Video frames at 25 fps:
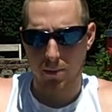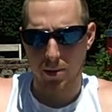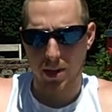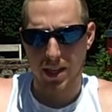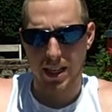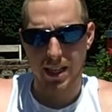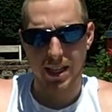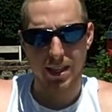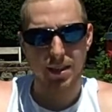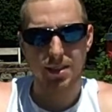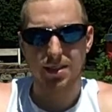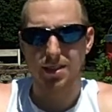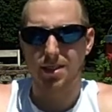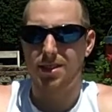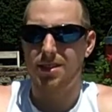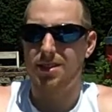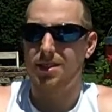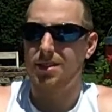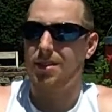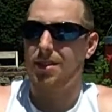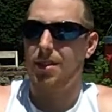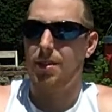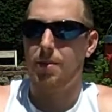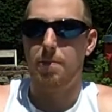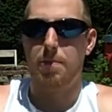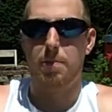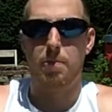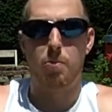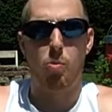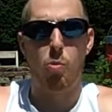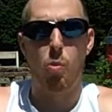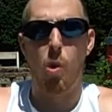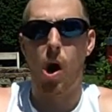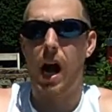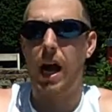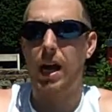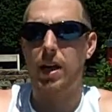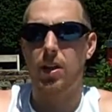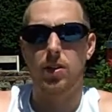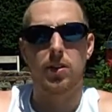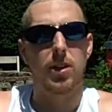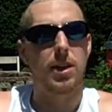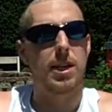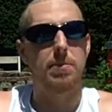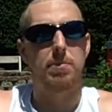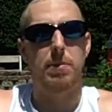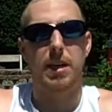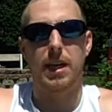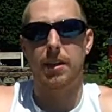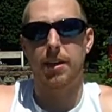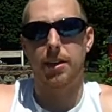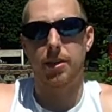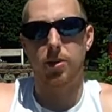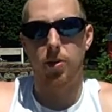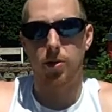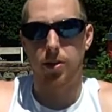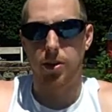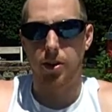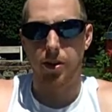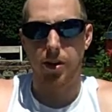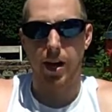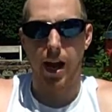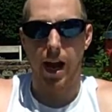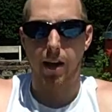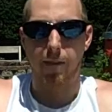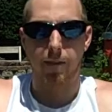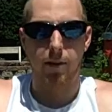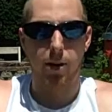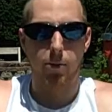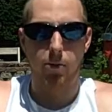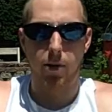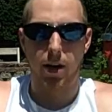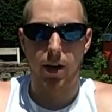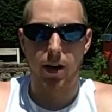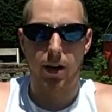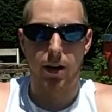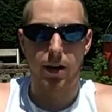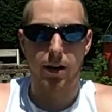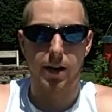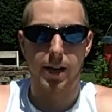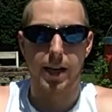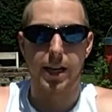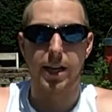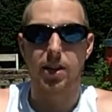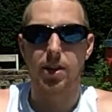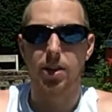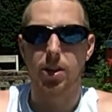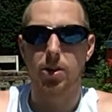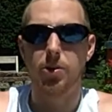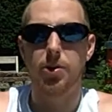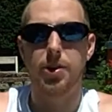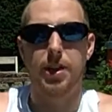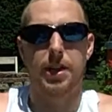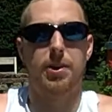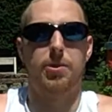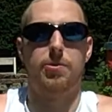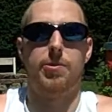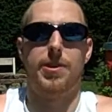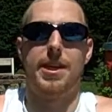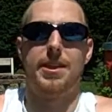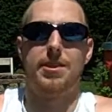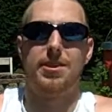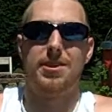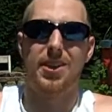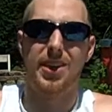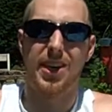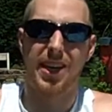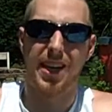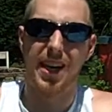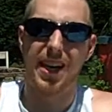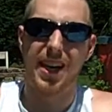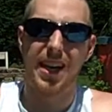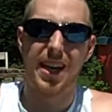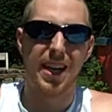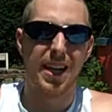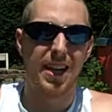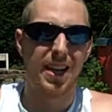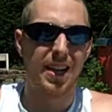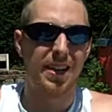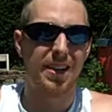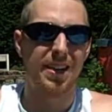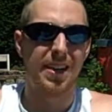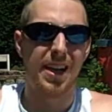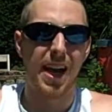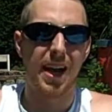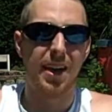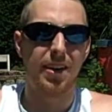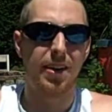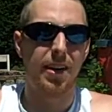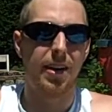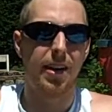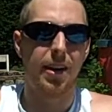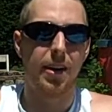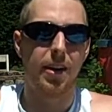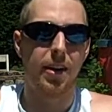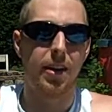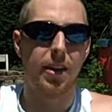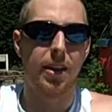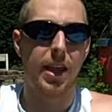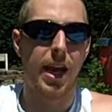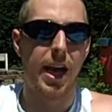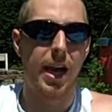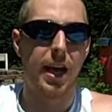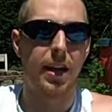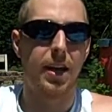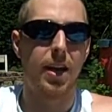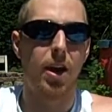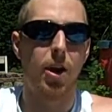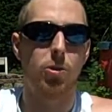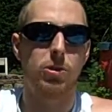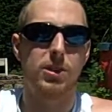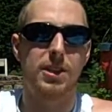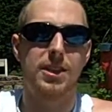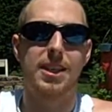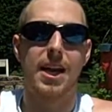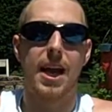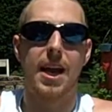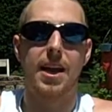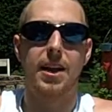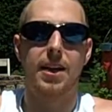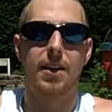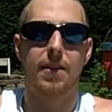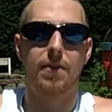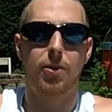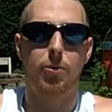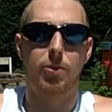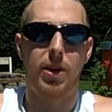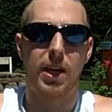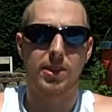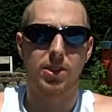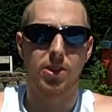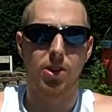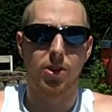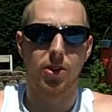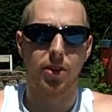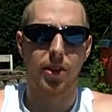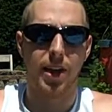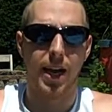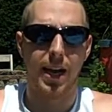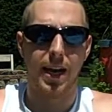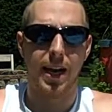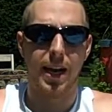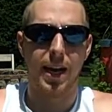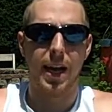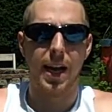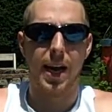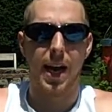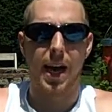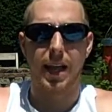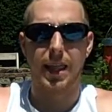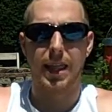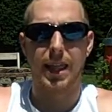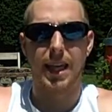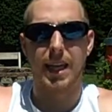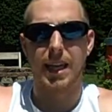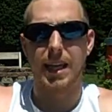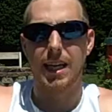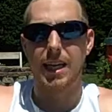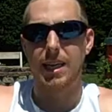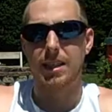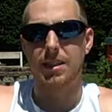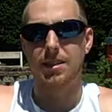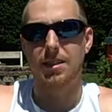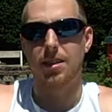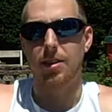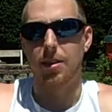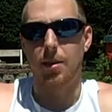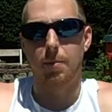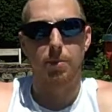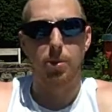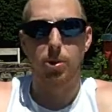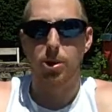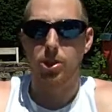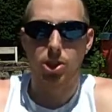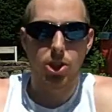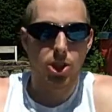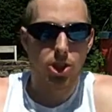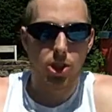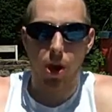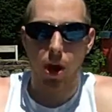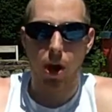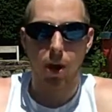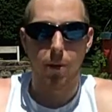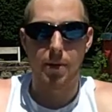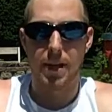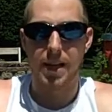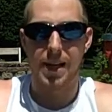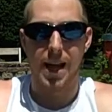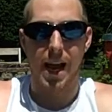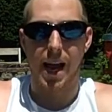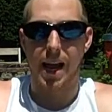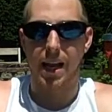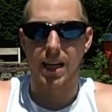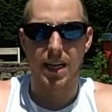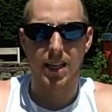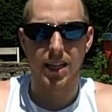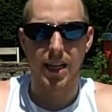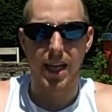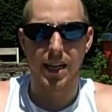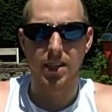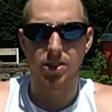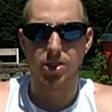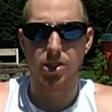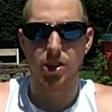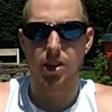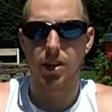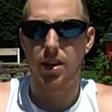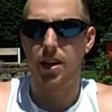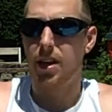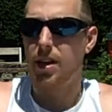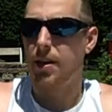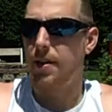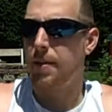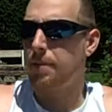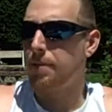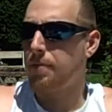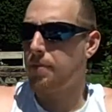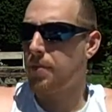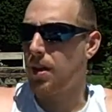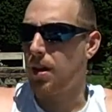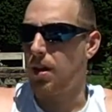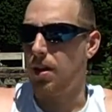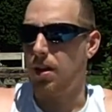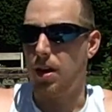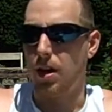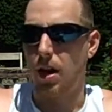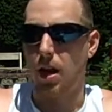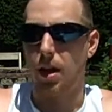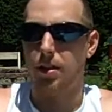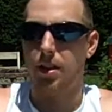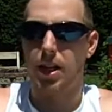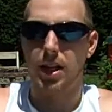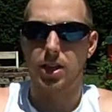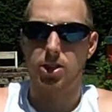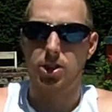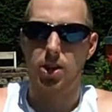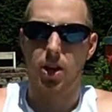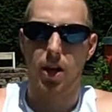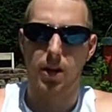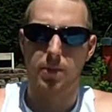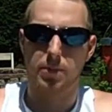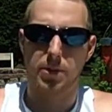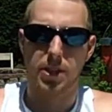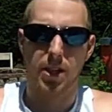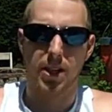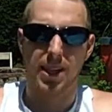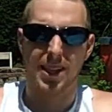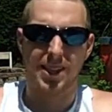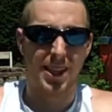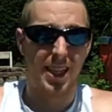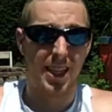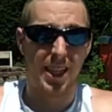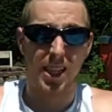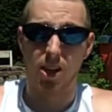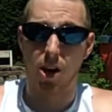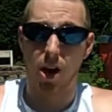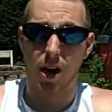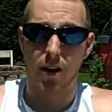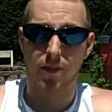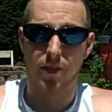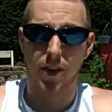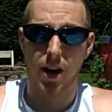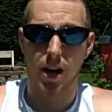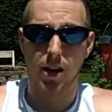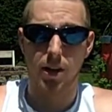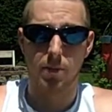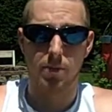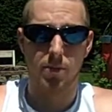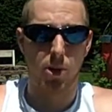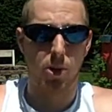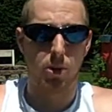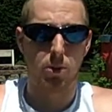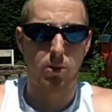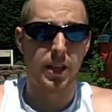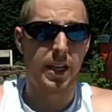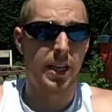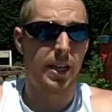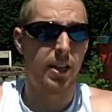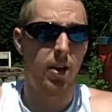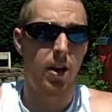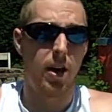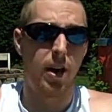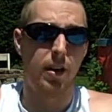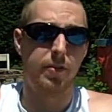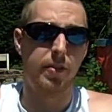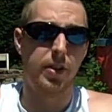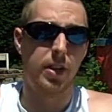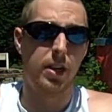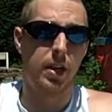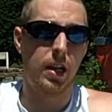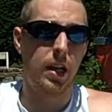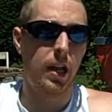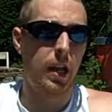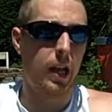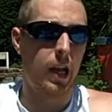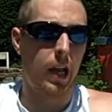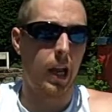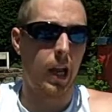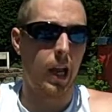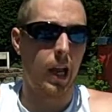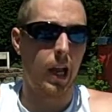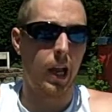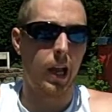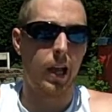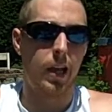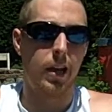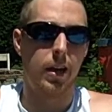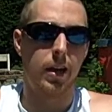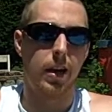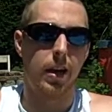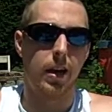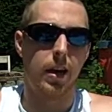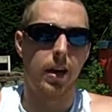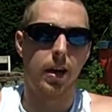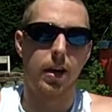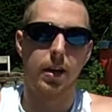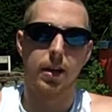But he's wildly mediocre everywhere, including wrestling. Not that outstanding of a wrestler that I think he's going to put Schaub into any danger. I think Schaub's going to tee off on him early and often. And